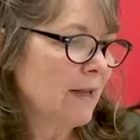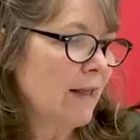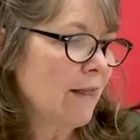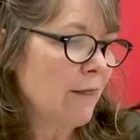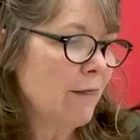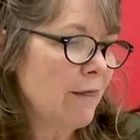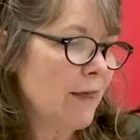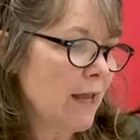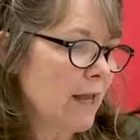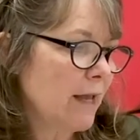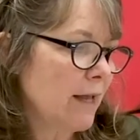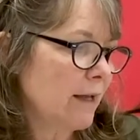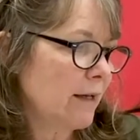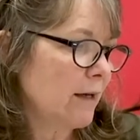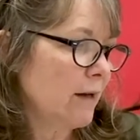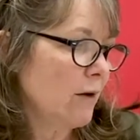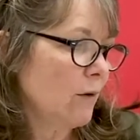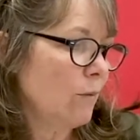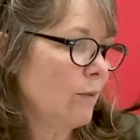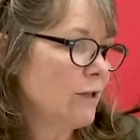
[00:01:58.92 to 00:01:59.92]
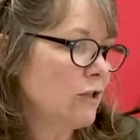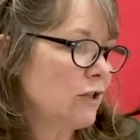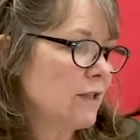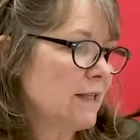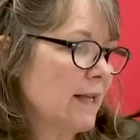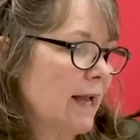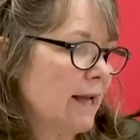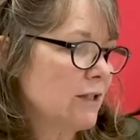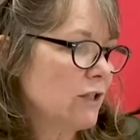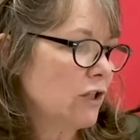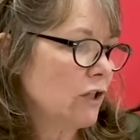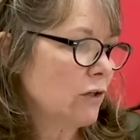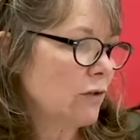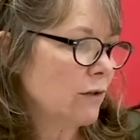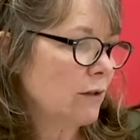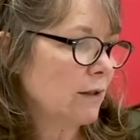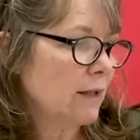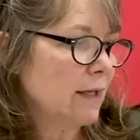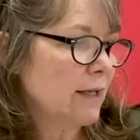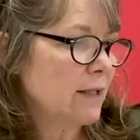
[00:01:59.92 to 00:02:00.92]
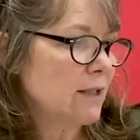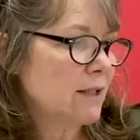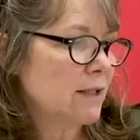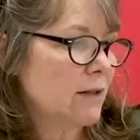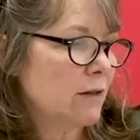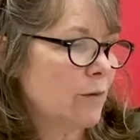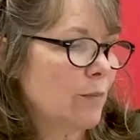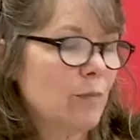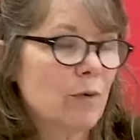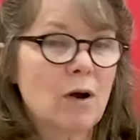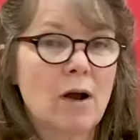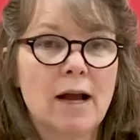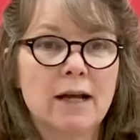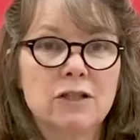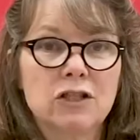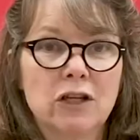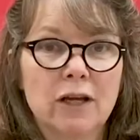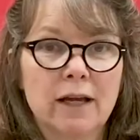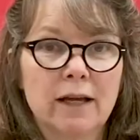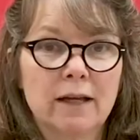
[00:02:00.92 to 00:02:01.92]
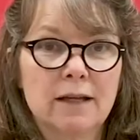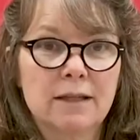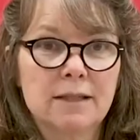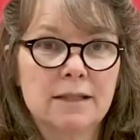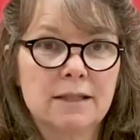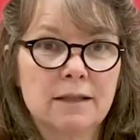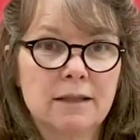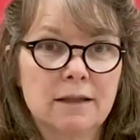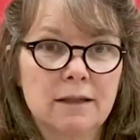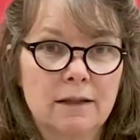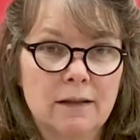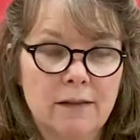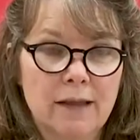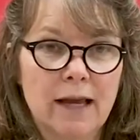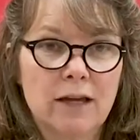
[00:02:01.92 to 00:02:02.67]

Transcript: Then we just ask you to list the projects that